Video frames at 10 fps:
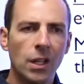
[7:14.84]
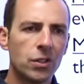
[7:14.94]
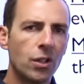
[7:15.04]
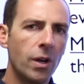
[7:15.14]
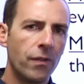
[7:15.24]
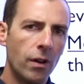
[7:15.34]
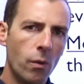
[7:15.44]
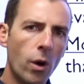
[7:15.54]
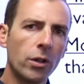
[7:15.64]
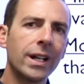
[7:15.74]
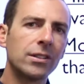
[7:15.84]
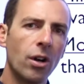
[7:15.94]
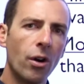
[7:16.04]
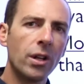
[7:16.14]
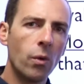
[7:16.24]
So if a worker gets
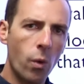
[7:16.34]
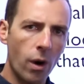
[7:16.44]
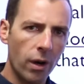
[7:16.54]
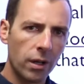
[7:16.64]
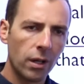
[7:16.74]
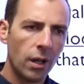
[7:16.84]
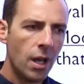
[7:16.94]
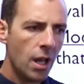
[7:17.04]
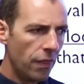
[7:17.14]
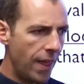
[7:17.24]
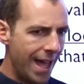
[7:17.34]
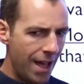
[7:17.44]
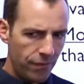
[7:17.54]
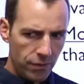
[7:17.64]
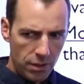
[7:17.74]
hurt at work, they
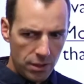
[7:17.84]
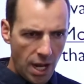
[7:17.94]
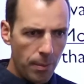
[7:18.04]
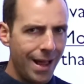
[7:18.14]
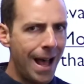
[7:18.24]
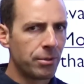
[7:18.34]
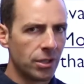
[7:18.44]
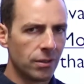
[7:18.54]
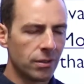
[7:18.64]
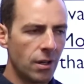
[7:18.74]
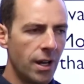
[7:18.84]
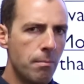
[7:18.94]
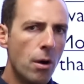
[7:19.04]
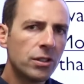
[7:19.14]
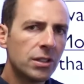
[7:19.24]
have a couple options. All right, in
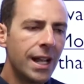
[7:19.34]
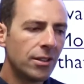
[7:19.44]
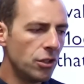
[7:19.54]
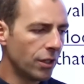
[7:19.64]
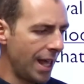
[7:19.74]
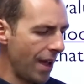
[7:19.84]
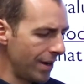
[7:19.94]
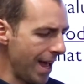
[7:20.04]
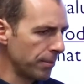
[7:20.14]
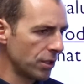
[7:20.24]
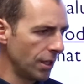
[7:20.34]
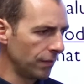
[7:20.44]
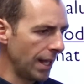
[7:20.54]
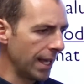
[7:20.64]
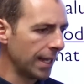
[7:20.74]
most states you're going to have an option
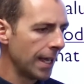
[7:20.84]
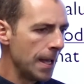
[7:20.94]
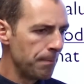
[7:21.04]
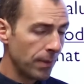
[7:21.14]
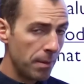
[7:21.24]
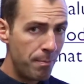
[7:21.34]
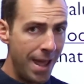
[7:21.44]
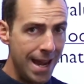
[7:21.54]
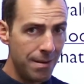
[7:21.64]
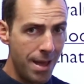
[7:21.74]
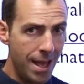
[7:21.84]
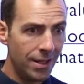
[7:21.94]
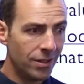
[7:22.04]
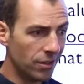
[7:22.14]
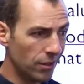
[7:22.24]
of like pain
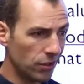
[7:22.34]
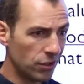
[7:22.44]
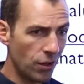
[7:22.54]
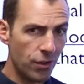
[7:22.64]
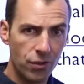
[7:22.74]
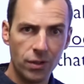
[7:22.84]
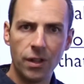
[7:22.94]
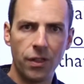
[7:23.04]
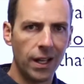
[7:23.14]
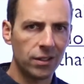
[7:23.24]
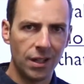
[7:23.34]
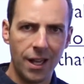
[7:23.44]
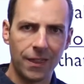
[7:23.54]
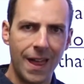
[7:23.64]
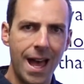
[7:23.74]
meds, surgery, things
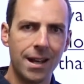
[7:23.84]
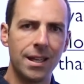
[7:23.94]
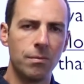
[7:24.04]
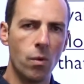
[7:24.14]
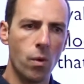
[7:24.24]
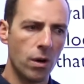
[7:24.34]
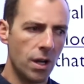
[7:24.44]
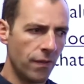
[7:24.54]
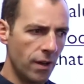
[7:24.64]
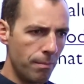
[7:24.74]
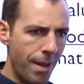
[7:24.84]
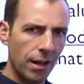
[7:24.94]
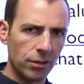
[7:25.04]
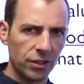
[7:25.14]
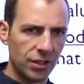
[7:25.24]
like that in more of a
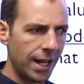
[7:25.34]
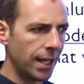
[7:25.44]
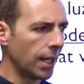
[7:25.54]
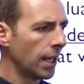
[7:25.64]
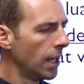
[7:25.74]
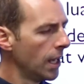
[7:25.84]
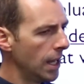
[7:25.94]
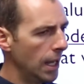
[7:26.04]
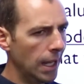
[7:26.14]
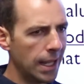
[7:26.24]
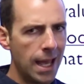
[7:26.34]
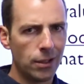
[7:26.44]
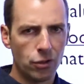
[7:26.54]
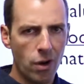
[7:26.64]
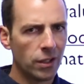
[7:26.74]
medical setting.
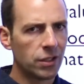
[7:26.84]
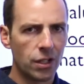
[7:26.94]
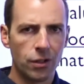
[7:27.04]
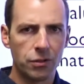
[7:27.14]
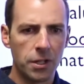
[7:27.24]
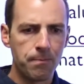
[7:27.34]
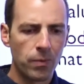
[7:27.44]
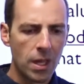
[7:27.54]
Again, drug, surgery.